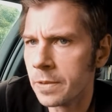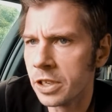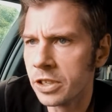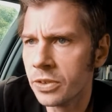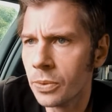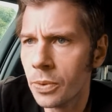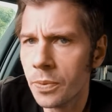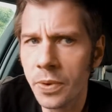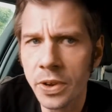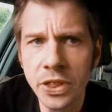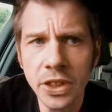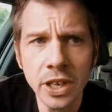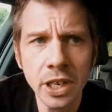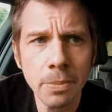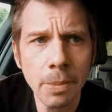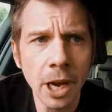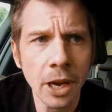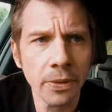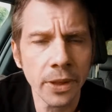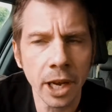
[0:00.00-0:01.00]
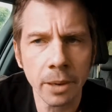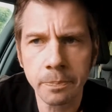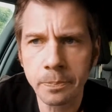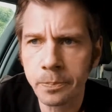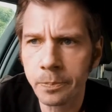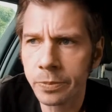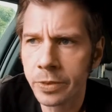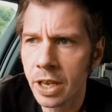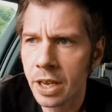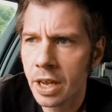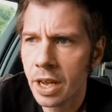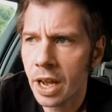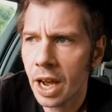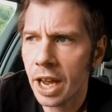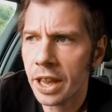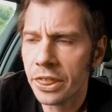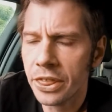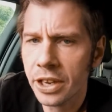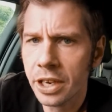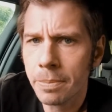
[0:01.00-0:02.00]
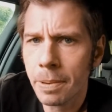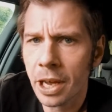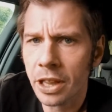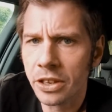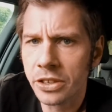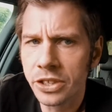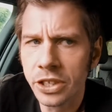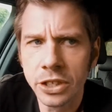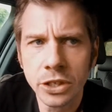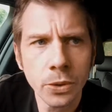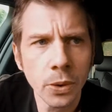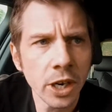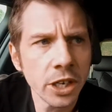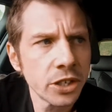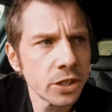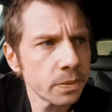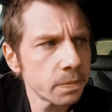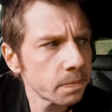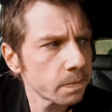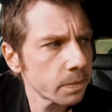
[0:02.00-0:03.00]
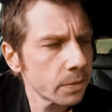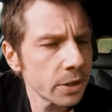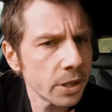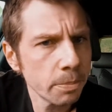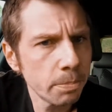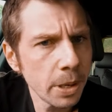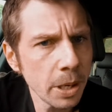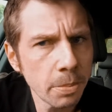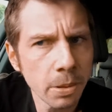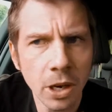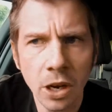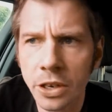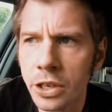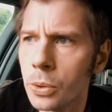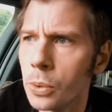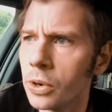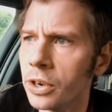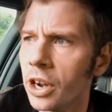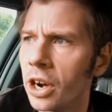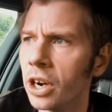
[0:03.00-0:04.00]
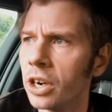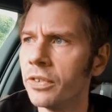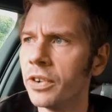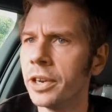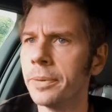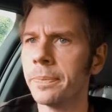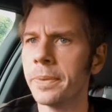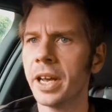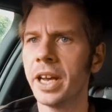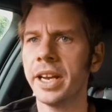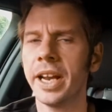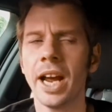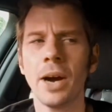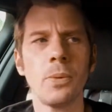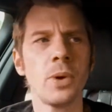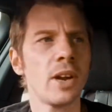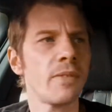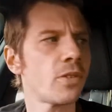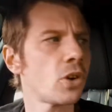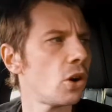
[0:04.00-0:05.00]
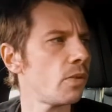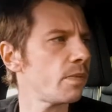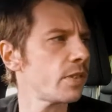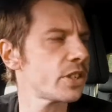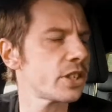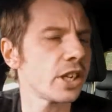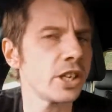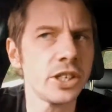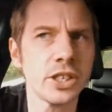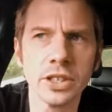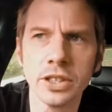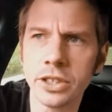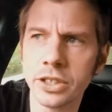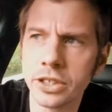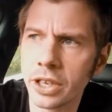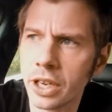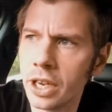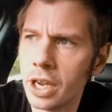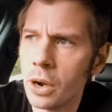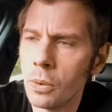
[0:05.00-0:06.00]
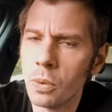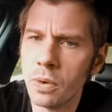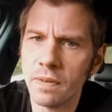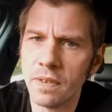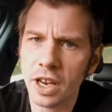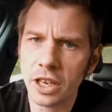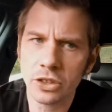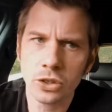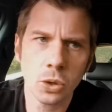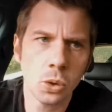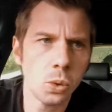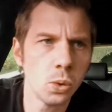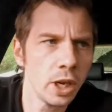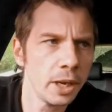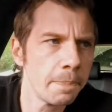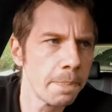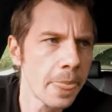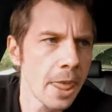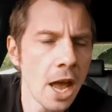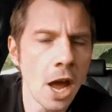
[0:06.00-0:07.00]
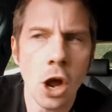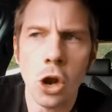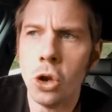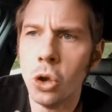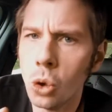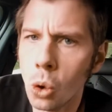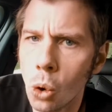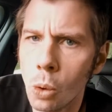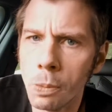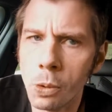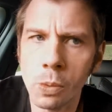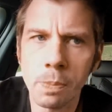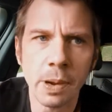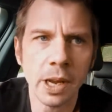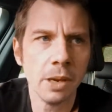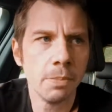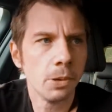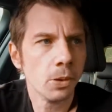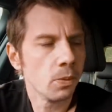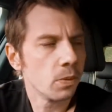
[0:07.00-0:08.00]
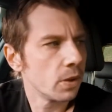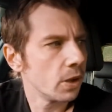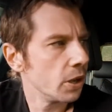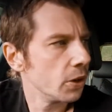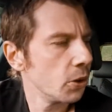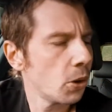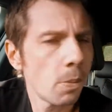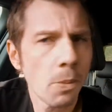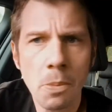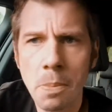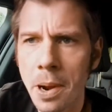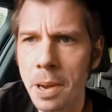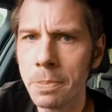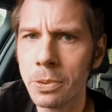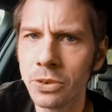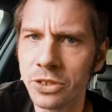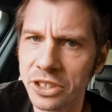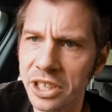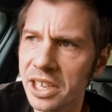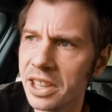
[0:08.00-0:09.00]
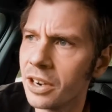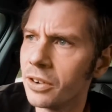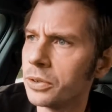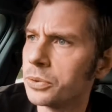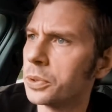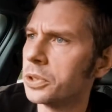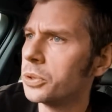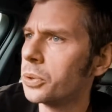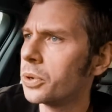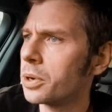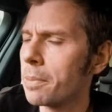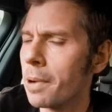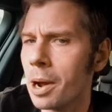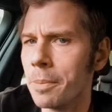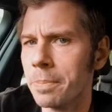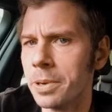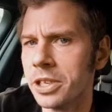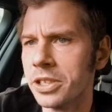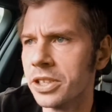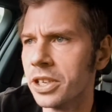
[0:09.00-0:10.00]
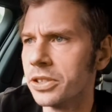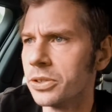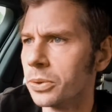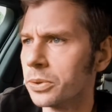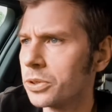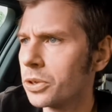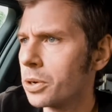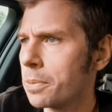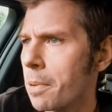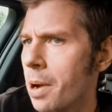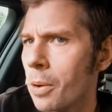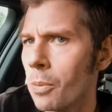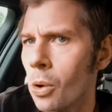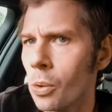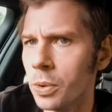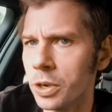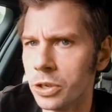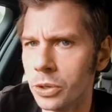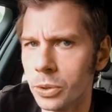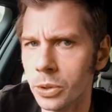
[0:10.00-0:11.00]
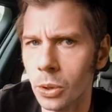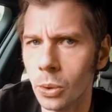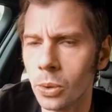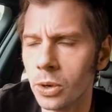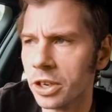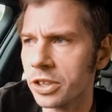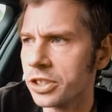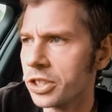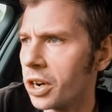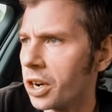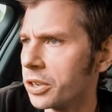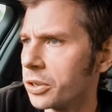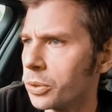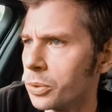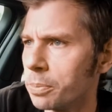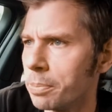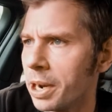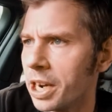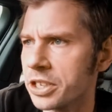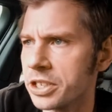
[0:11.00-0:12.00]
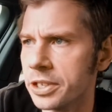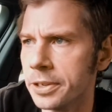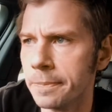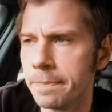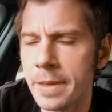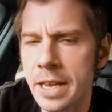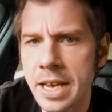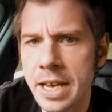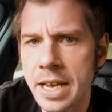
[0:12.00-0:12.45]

So if we think about that and think about the situation that people like you and I are in, and how we have conversations with, let's call it, normal people. And normal people sit there as we talk about business or talk about what we do, all excited and all passionate.